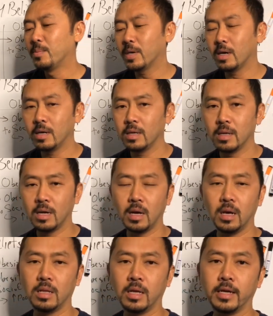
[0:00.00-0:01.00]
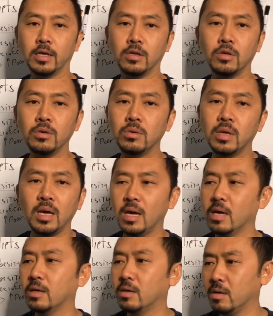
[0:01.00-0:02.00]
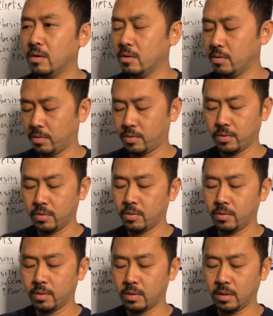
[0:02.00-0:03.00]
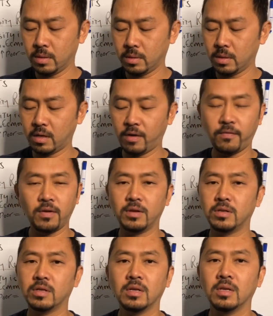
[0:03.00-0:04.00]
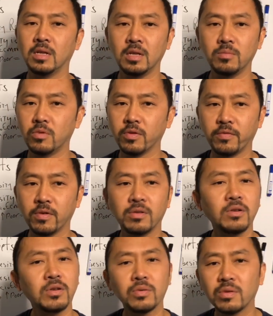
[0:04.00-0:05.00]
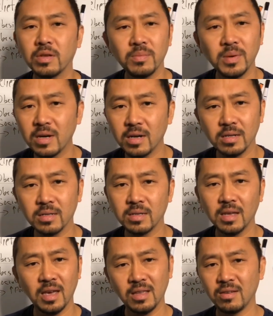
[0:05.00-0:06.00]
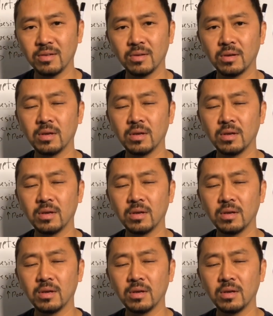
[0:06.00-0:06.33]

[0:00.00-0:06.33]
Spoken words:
But, like, you can't go through Kentucky Fried Chicken anymore for under $20, can you?